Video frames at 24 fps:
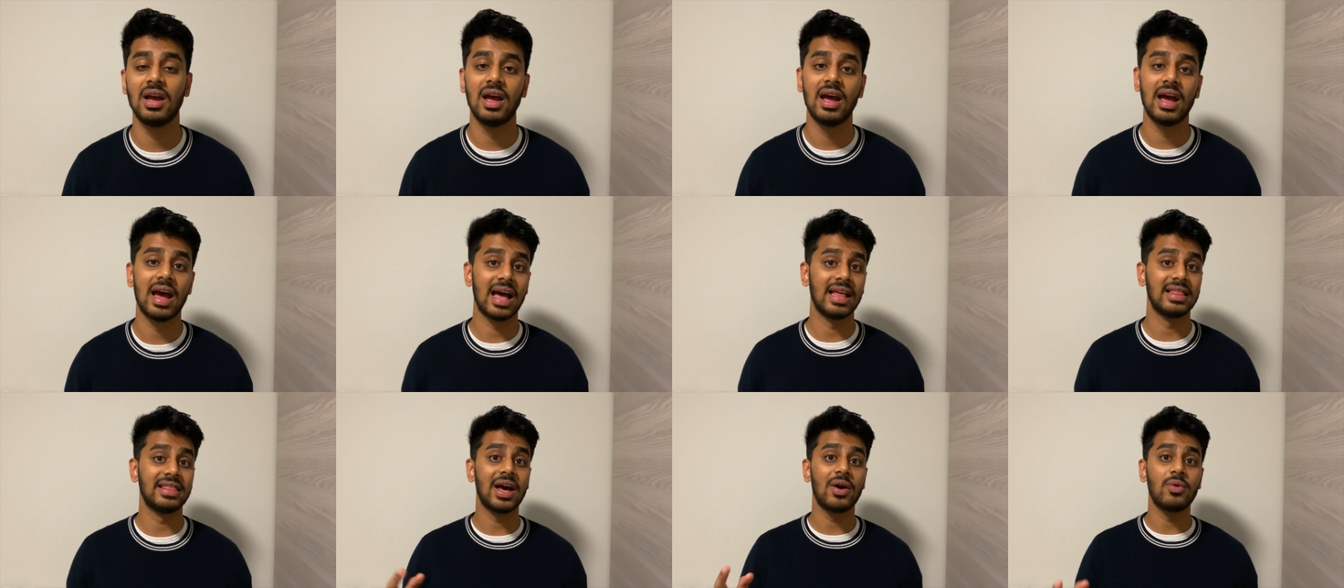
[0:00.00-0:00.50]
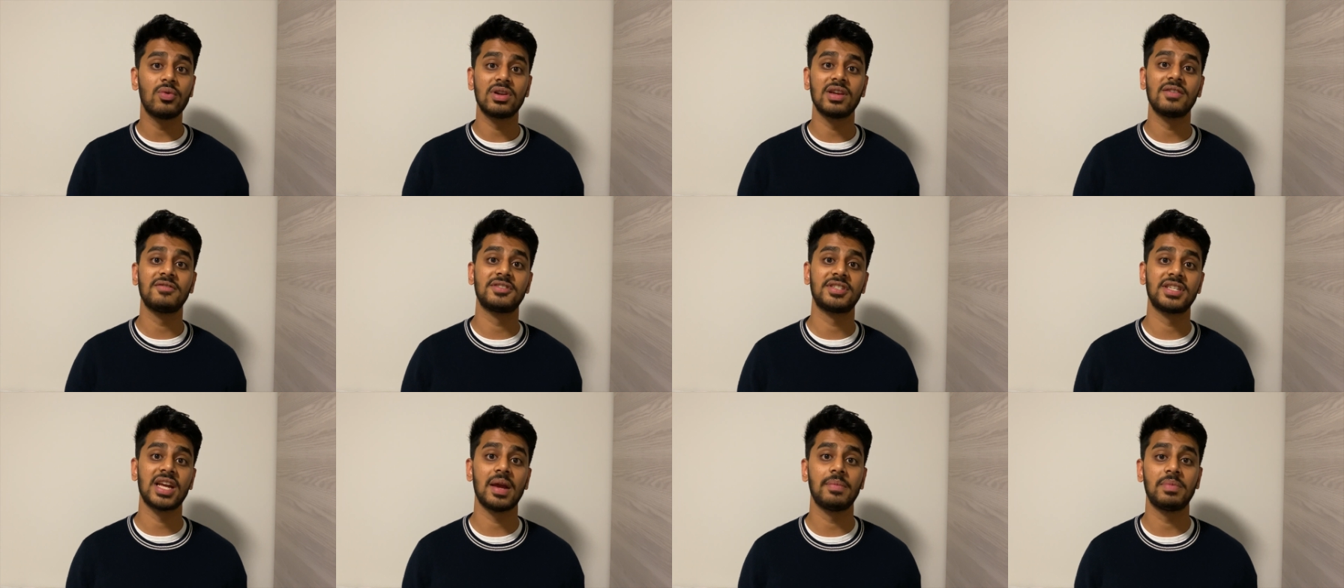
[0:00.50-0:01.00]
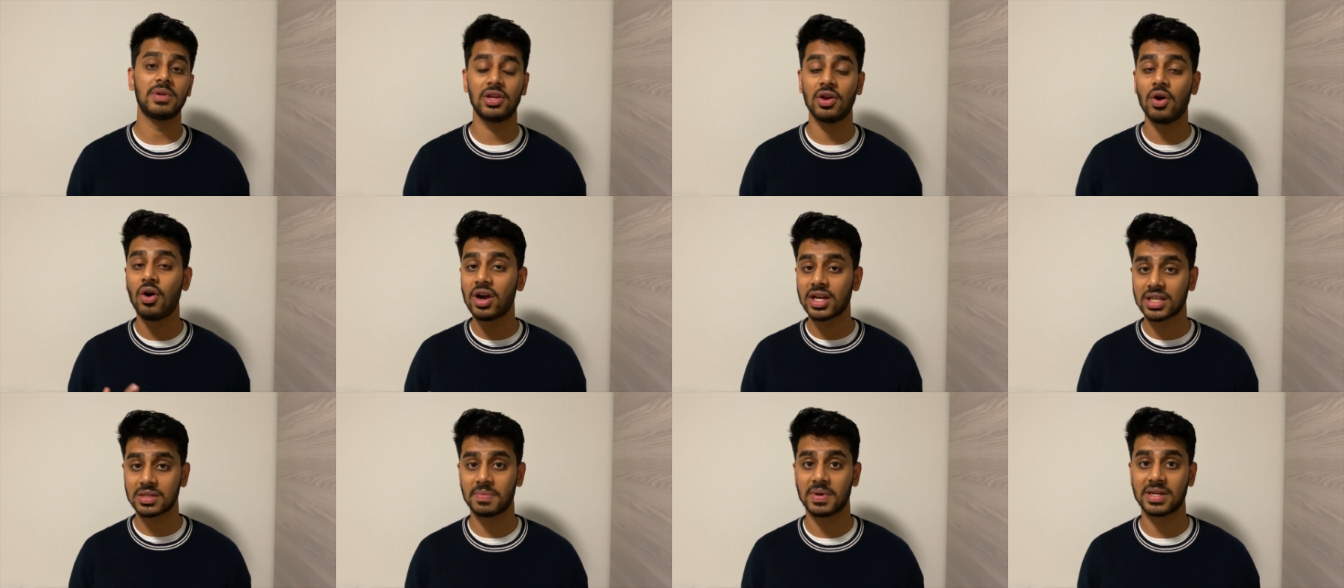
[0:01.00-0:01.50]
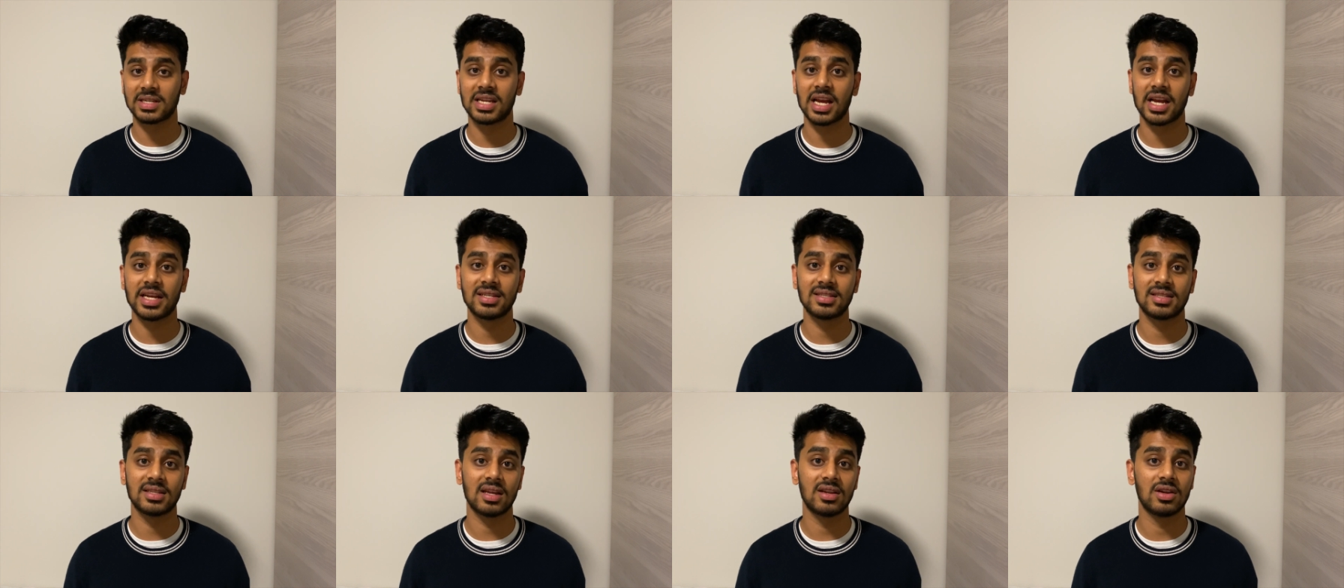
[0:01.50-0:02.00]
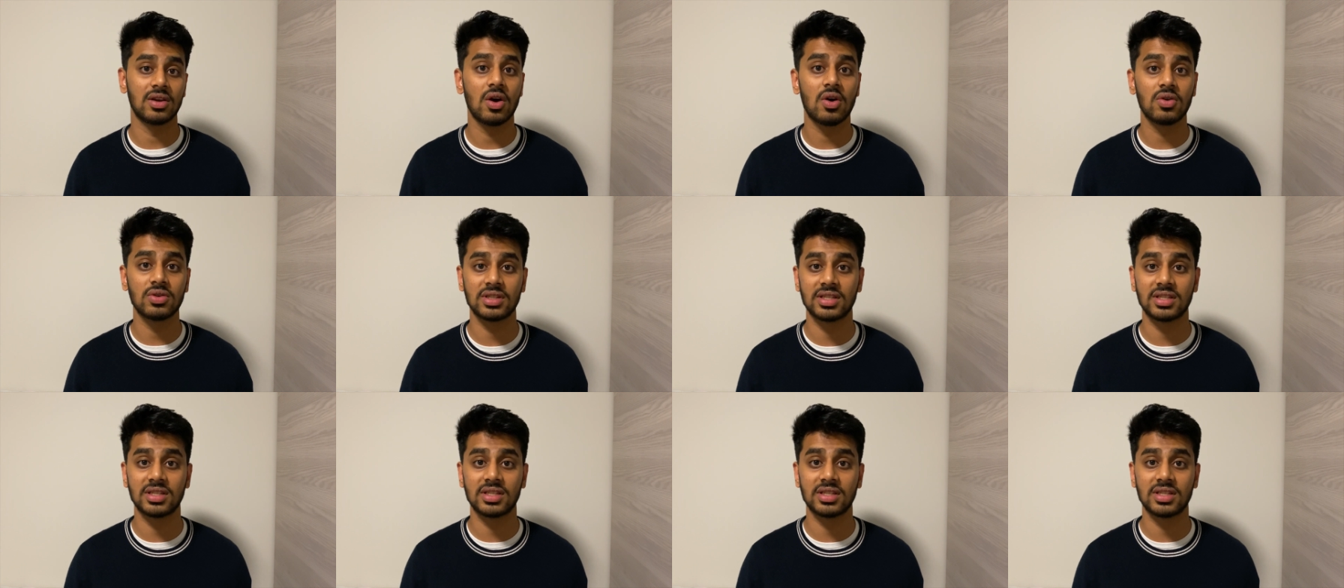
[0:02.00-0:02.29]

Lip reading: and that would have shaped your expectations and goals